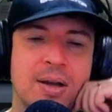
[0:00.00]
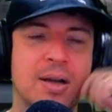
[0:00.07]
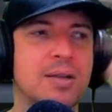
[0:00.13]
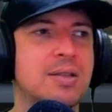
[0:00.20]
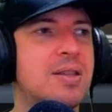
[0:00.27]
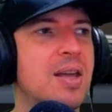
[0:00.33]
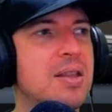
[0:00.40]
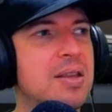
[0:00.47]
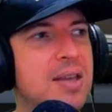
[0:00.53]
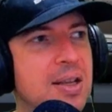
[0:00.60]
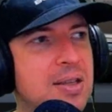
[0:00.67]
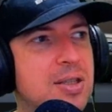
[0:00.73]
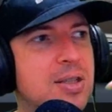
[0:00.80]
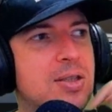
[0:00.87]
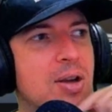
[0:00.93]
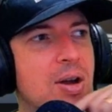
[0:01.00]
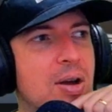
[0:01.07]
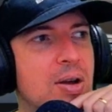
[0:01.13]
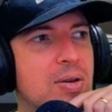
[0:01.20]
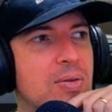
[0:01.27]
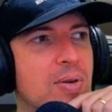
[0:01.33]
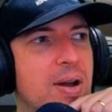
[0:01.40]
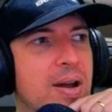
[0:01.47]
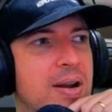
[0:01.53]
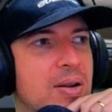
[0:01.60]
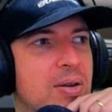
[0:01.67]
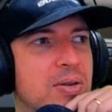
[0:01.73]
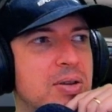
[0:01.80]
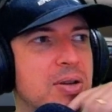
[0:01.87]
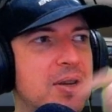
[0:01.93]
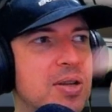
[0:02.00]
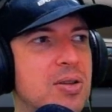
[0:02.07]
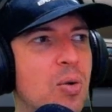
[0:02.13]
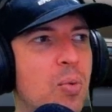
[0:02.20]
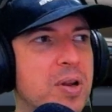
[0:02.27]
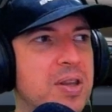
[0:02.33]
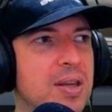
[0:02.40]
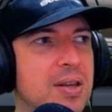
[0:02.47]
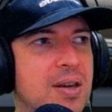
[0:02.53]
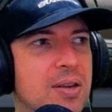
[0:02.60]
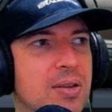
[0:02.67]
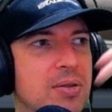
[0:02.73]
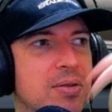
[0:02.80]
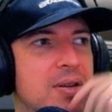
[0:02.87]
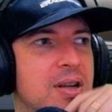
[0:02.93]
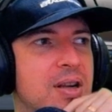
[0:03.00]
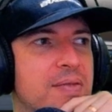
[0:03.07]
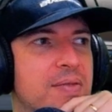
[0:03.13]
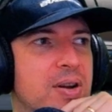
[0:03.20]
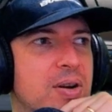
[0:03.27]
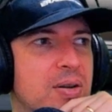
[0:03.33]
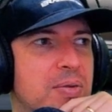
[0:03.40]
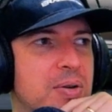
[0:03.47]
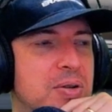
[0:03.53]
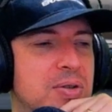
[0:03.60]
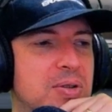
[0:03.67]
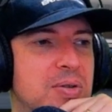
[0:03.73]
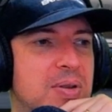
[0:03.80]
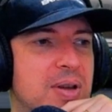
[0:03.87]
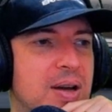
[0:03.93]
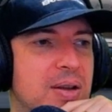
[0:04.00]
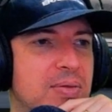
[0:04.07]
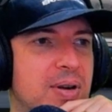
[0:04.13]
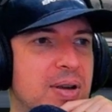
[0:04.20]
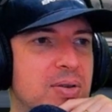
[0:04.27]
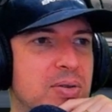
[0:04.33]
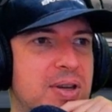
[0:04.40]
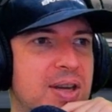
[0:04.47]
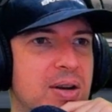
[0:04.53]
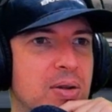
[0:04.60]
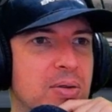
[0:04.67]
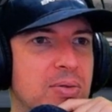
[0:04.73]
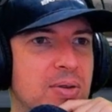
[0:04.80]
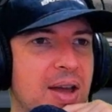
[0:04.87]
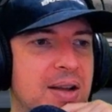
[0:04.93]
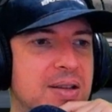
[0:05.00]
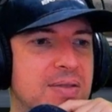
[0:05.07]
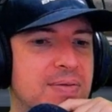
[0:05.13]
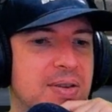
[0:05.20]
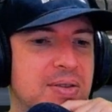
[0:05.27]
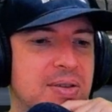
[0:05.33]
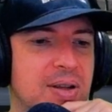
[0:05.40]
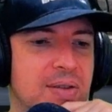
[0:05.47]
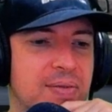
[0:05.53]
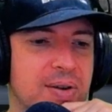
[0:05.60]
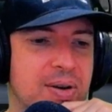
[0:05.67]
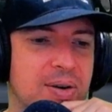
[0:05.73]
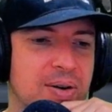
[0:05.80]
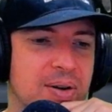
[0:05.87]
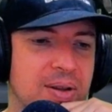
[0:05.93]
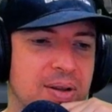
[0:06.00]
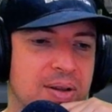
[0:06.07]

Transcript: Because then it gets stuck, right? Or no one can get on the elevator when you do that, right? You cannot activate the elevator, huh?